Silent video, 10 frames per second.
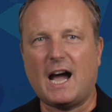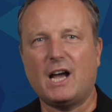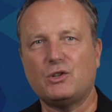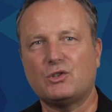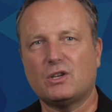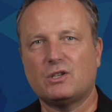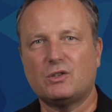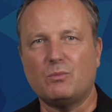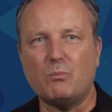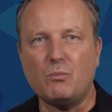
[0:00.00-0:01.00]
aren't
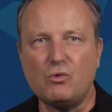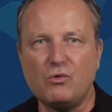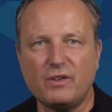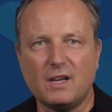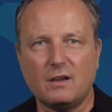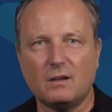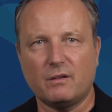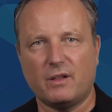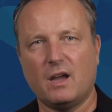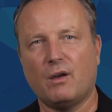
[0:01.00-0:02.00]
just
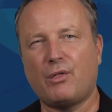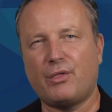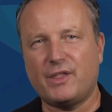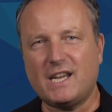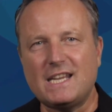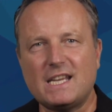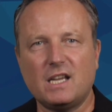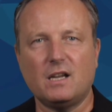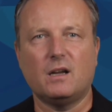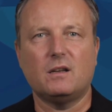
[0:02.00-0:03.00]
moving, they are
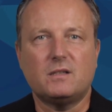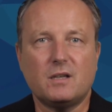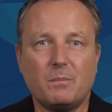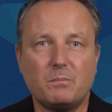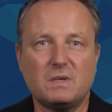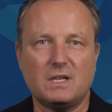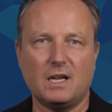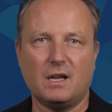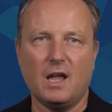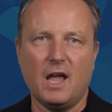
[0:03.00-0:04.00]
thinking,
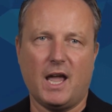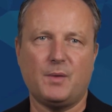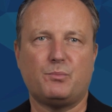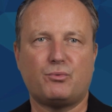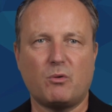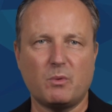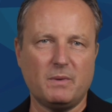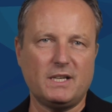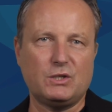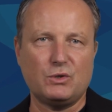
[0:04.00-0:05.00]
adapting, and
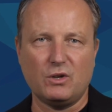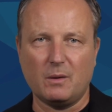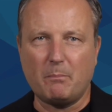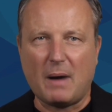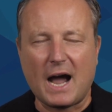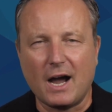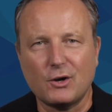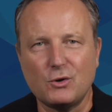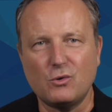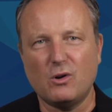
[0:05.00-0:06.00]
probably doing
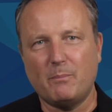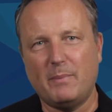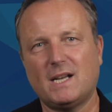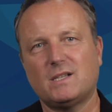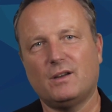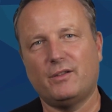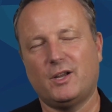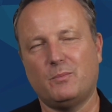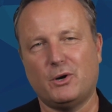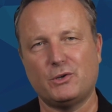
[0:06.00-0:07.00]
parkour better
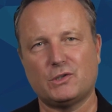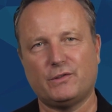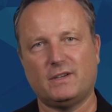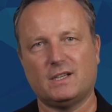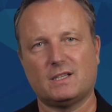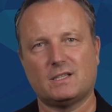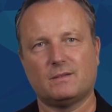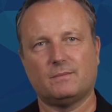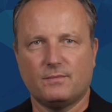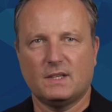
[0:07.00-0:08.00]
than most of us.
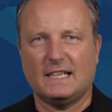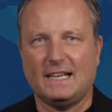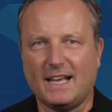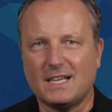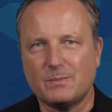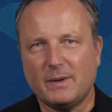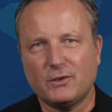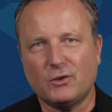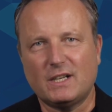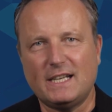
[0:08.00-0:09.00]
Last but
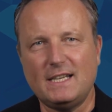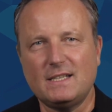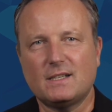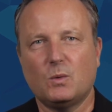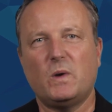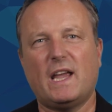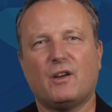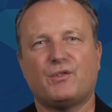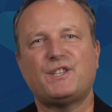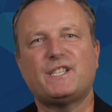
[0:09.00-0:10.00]
not least, we
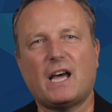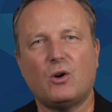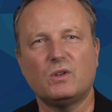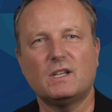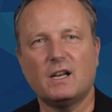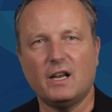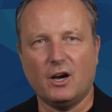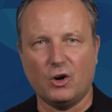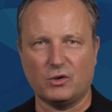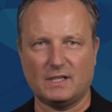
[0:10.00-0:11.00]
have
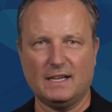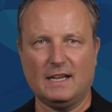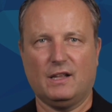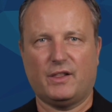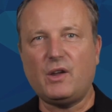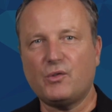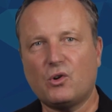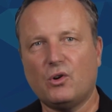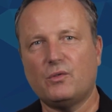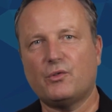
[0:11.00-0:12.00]
SoundCloud. They've
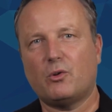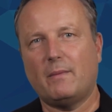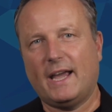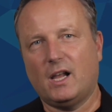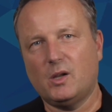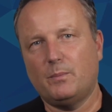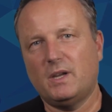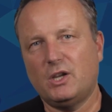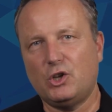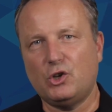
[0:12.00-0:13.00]
gone from
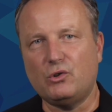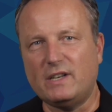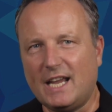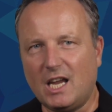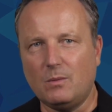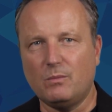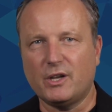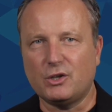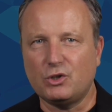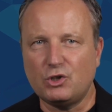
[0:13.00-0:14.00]
helping you name
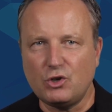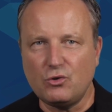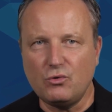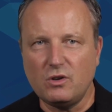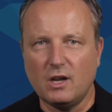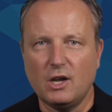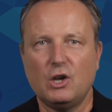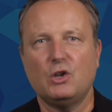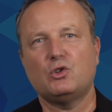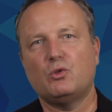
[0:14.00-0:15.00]
the tune
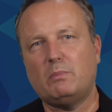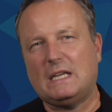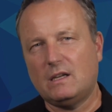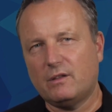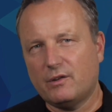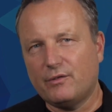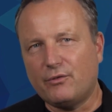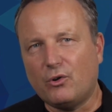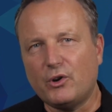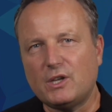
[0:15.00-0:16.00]
to being the
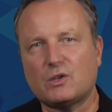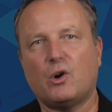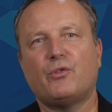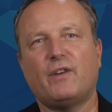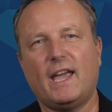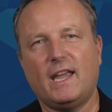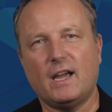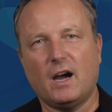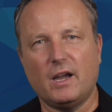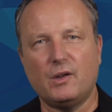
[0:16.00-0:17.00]
voice of
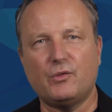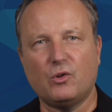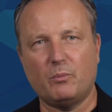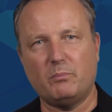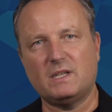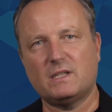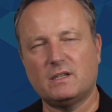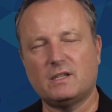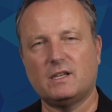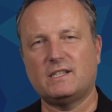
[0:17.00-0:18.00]
AI for
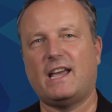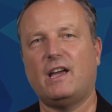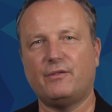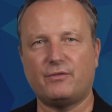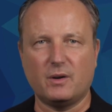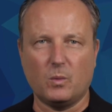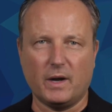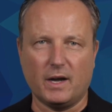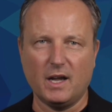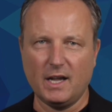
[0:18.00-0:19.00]
businesses
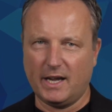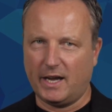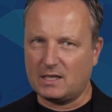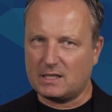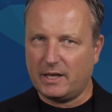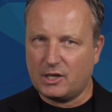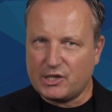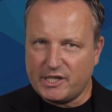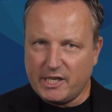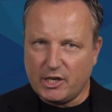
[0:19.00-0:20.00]
everywhere. It's like
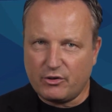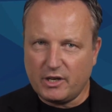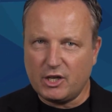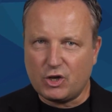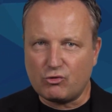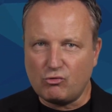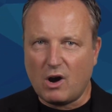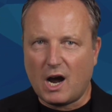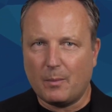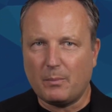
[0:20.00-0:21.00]
Siri grew
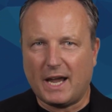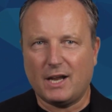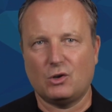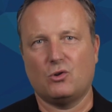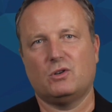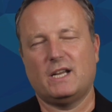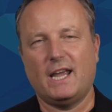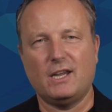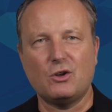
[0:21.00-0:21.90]
up and got a